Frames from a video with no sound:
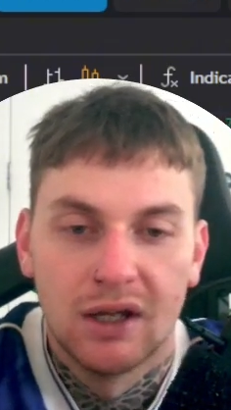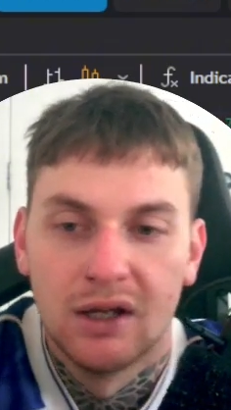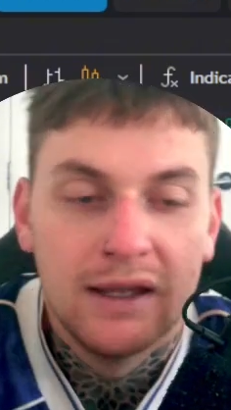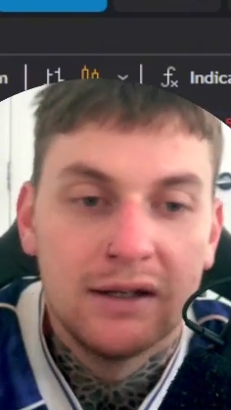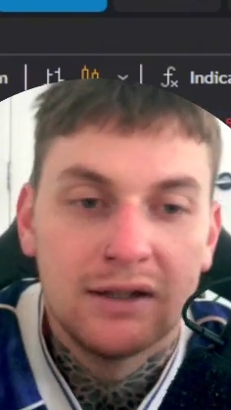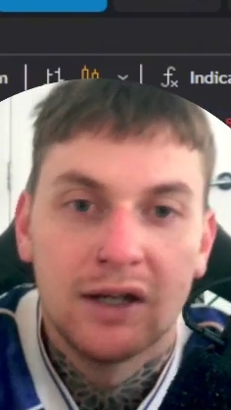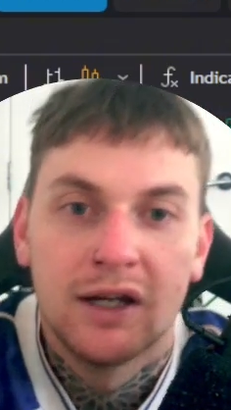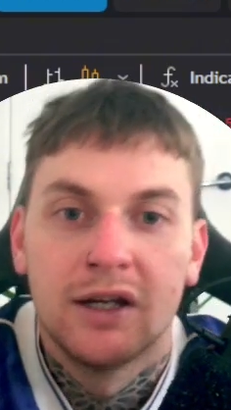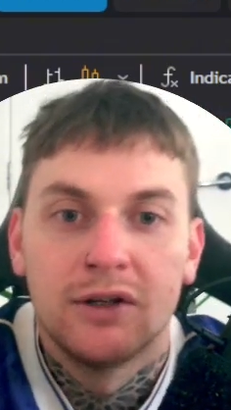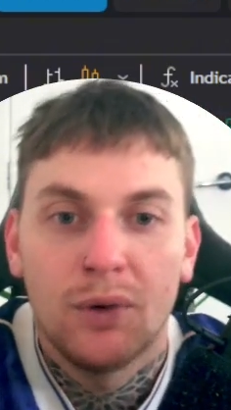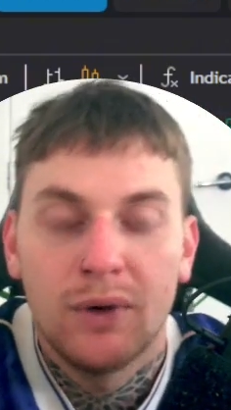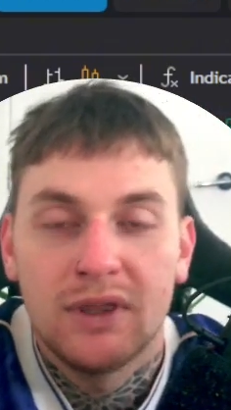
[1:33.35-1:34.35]
And
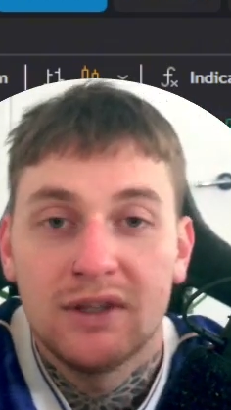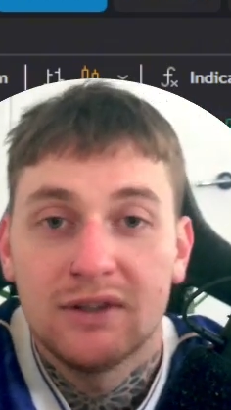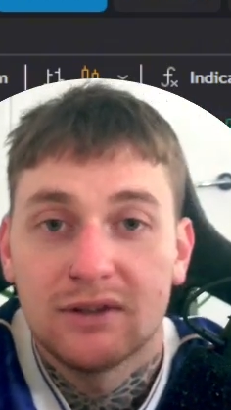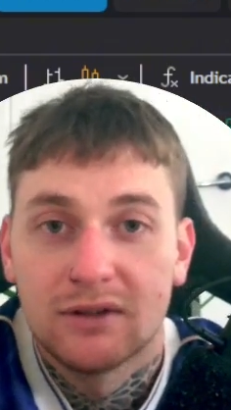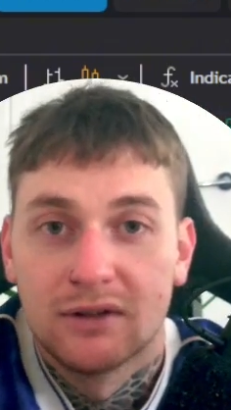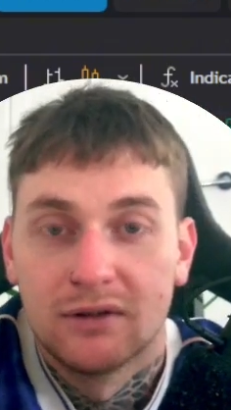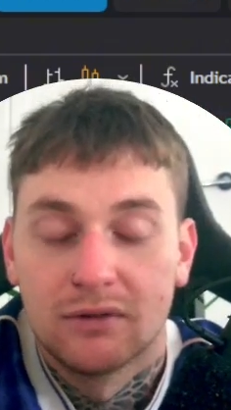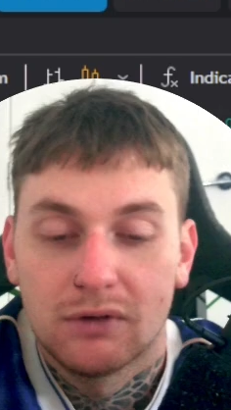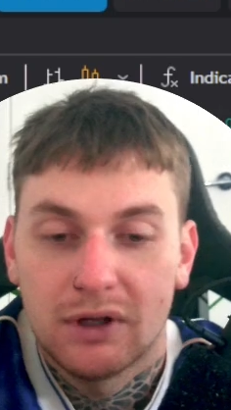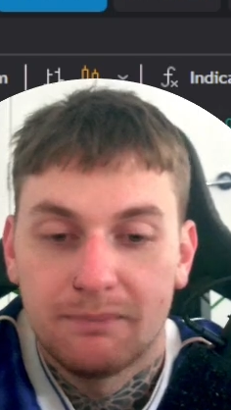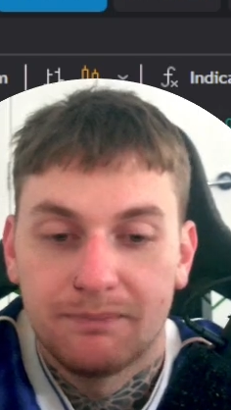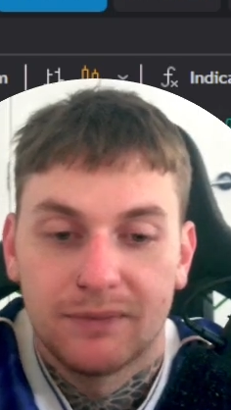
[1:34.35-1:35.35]
knowing this,
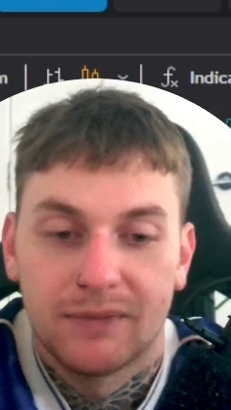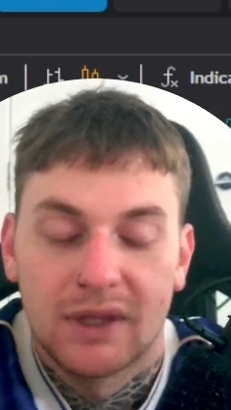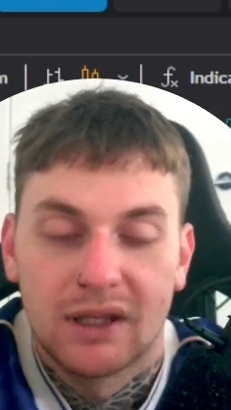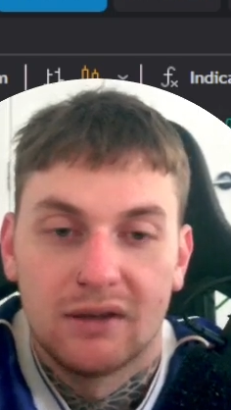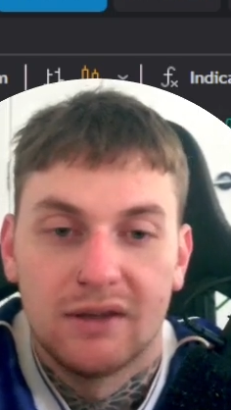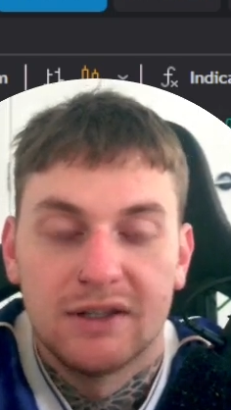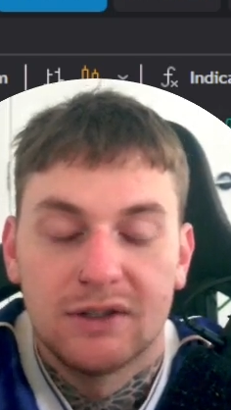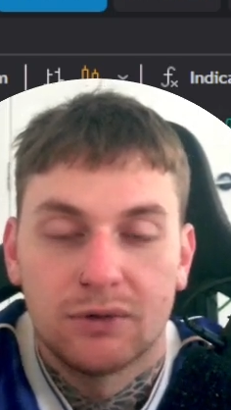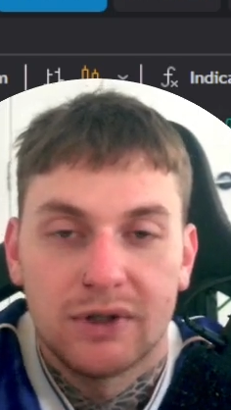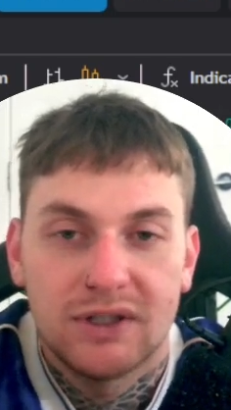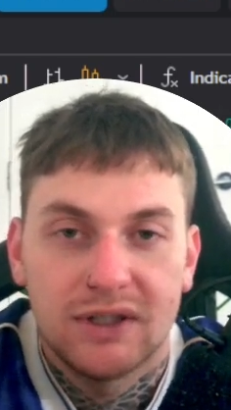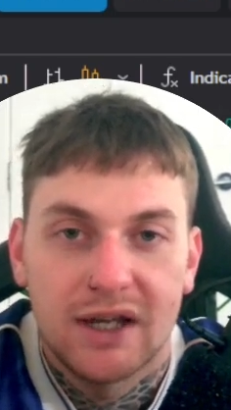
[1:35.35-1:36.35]
right, there's
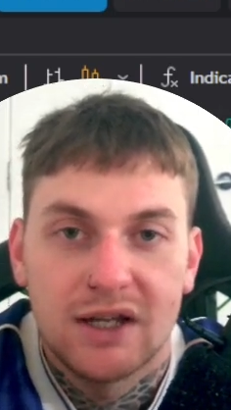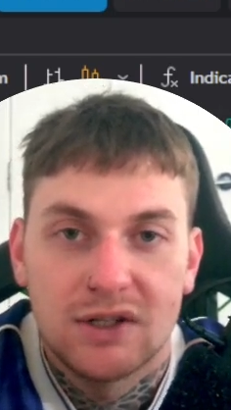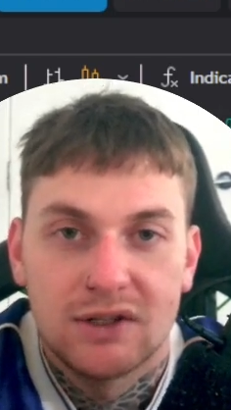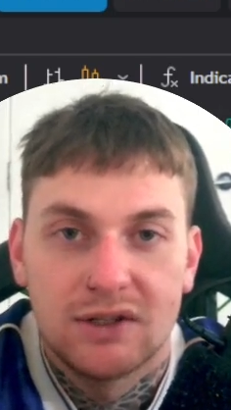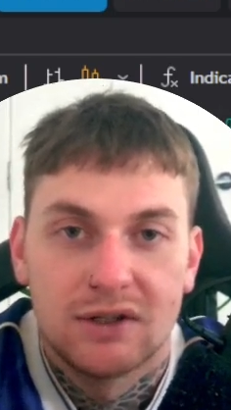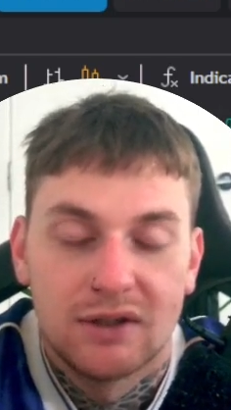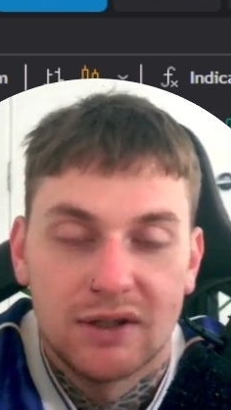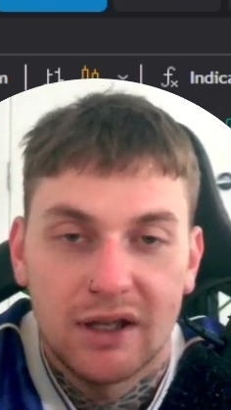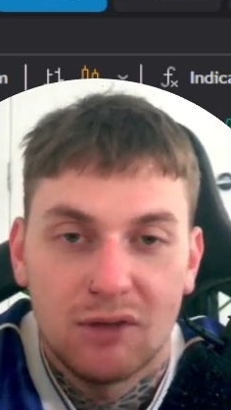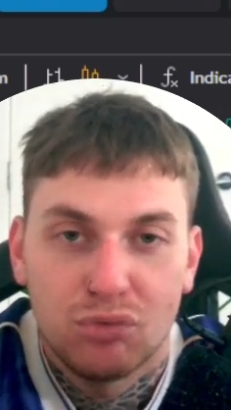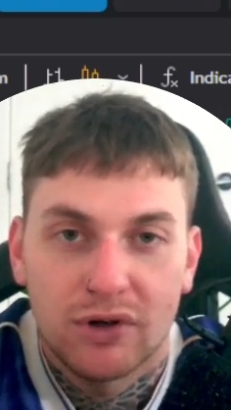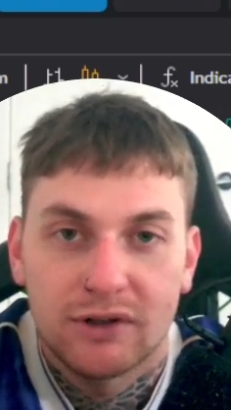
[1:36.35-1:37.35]
3 stages
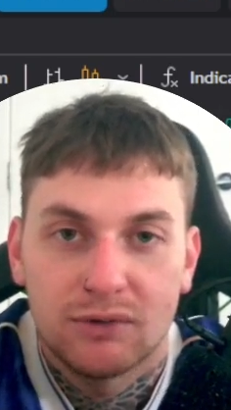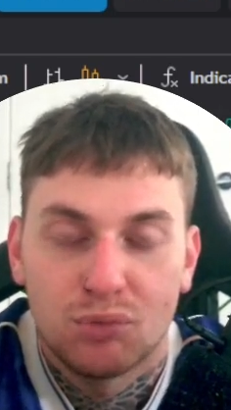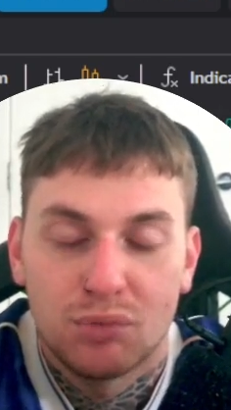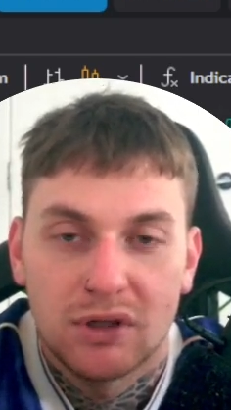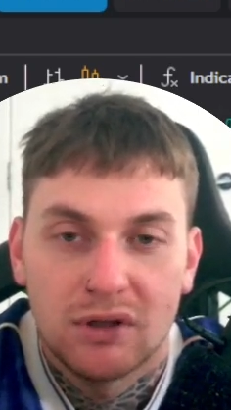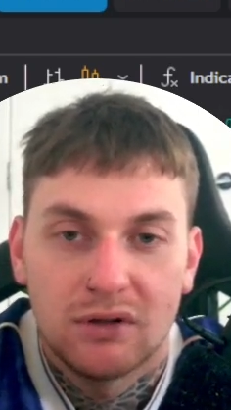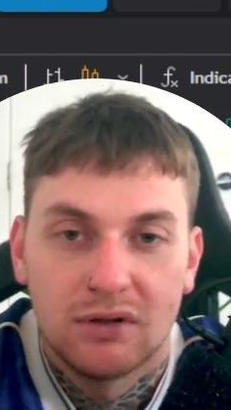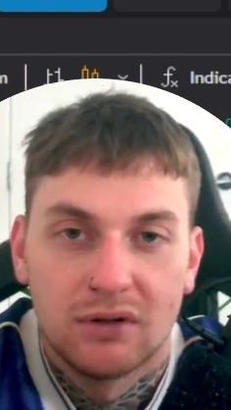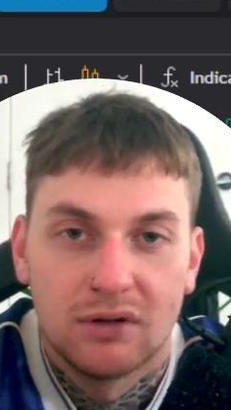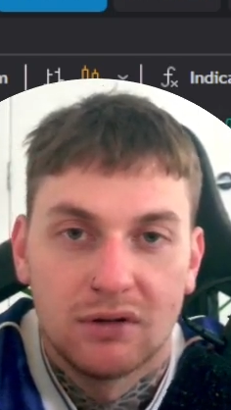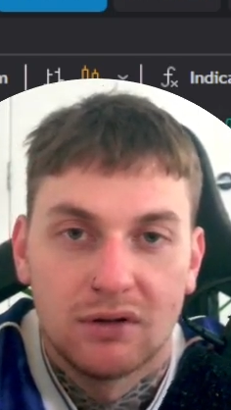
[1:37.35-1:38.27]
that price will be in.